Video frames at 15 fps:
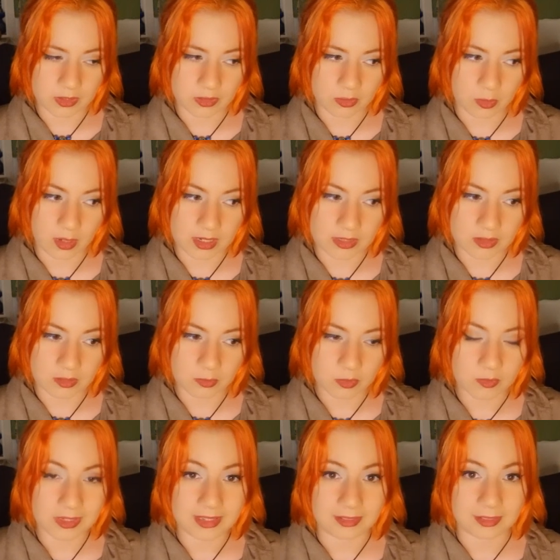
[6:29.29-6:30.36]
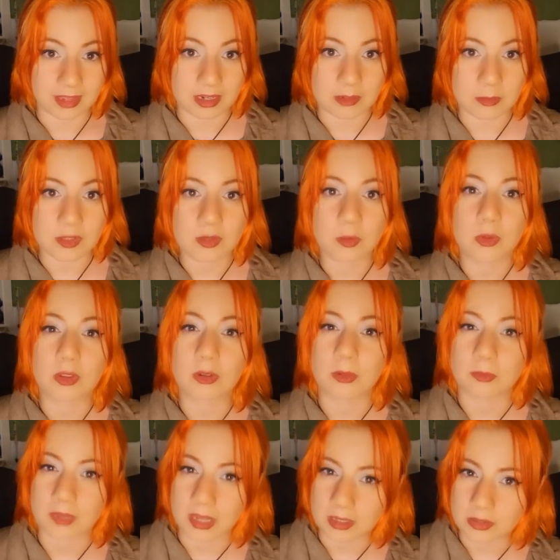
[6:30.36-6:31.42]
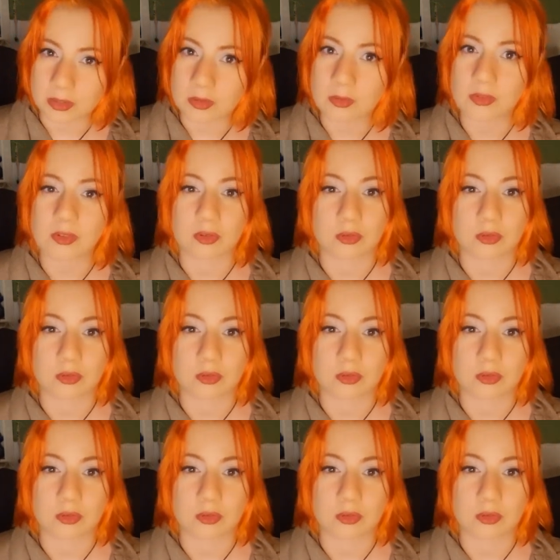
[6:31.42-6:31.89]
and try to move in alignment with your values,